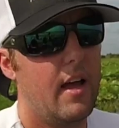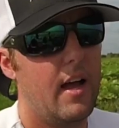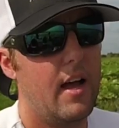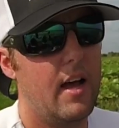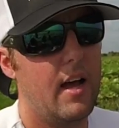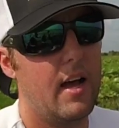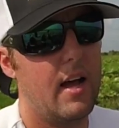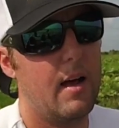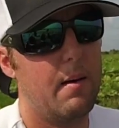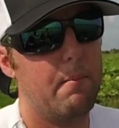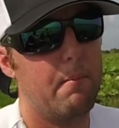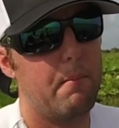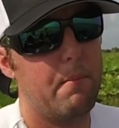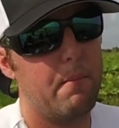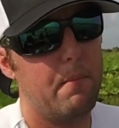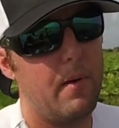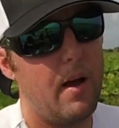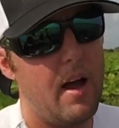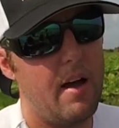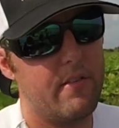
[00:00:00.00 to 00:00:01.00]

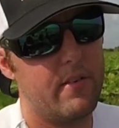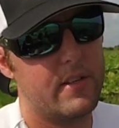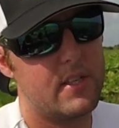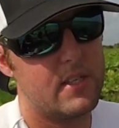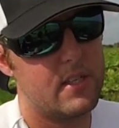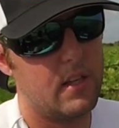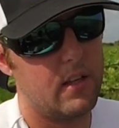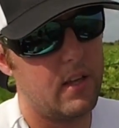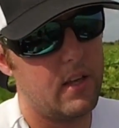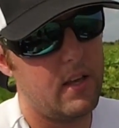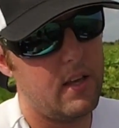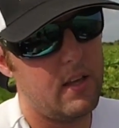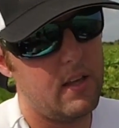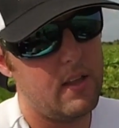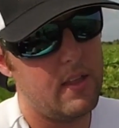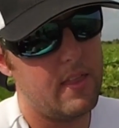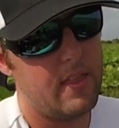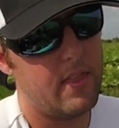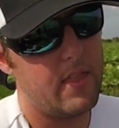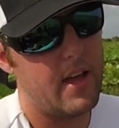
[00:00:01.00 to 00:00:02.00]

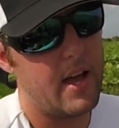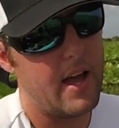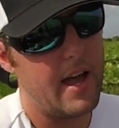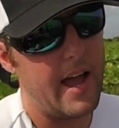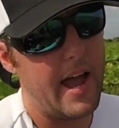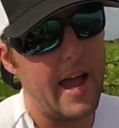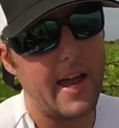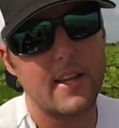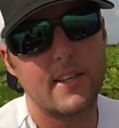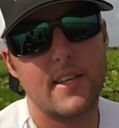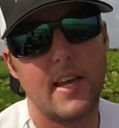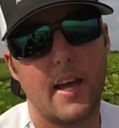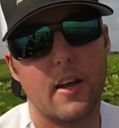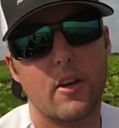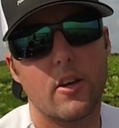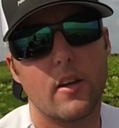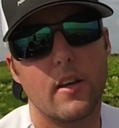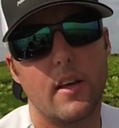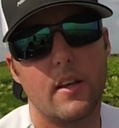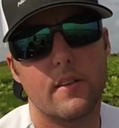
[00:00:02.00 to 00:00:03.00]
Obviously the hack
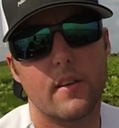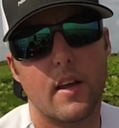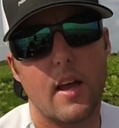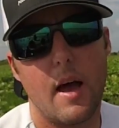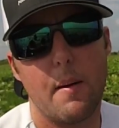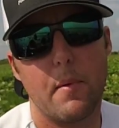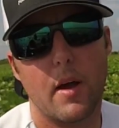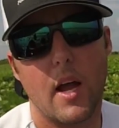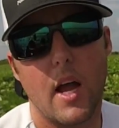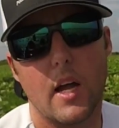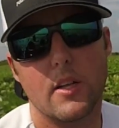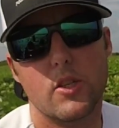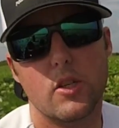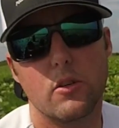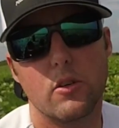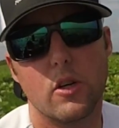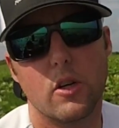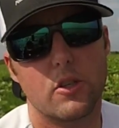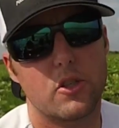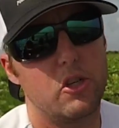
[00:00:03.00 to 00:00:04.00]
attack is a
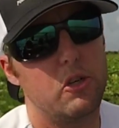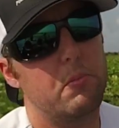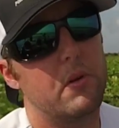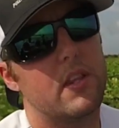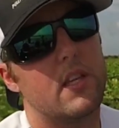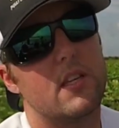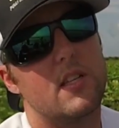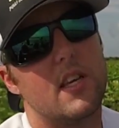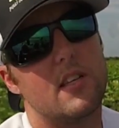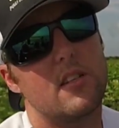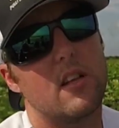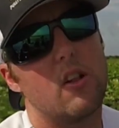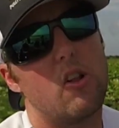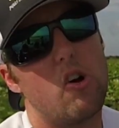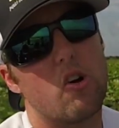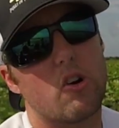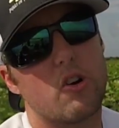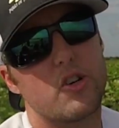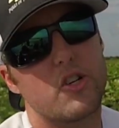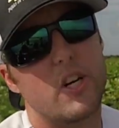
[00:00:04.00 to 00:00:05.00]
Gamakatsu hook too, but this has a
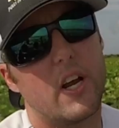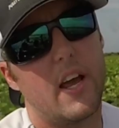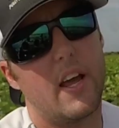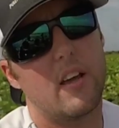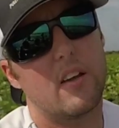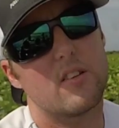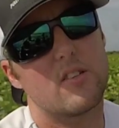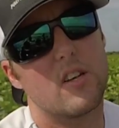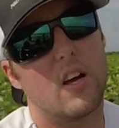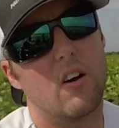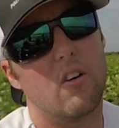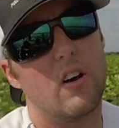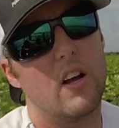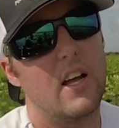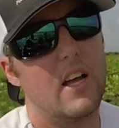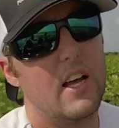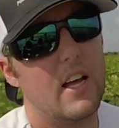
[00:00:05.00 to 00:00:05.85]
longer shank. So